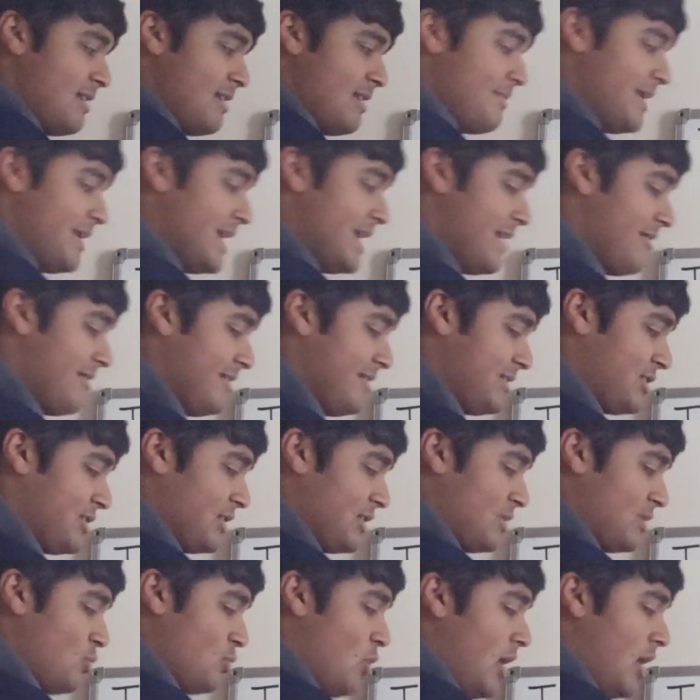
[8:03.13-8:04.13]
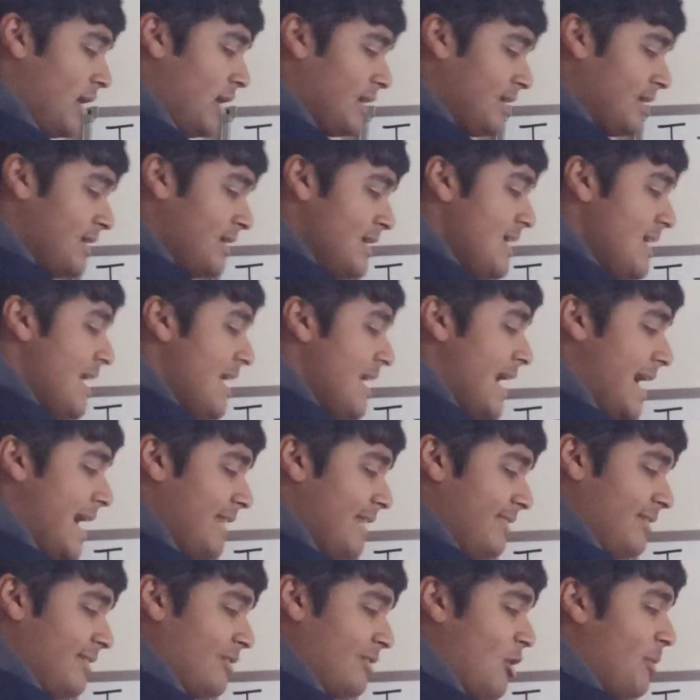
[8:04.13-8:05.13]
term here is just 1,
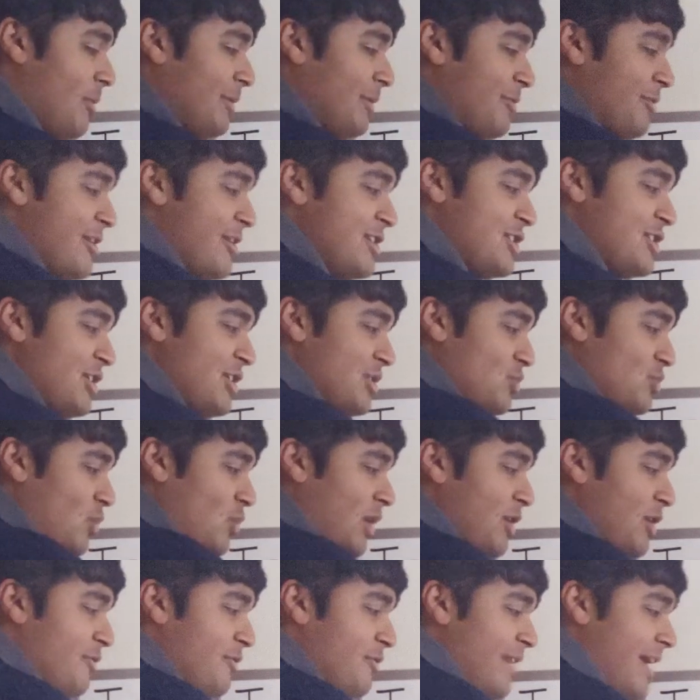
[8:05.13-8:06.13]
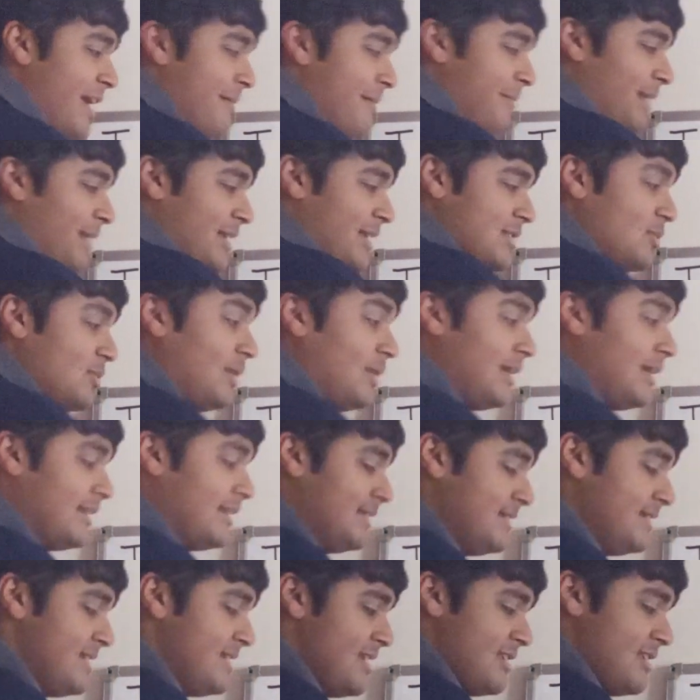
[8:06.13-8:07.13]
and the common ratio is 1 over n plus 1.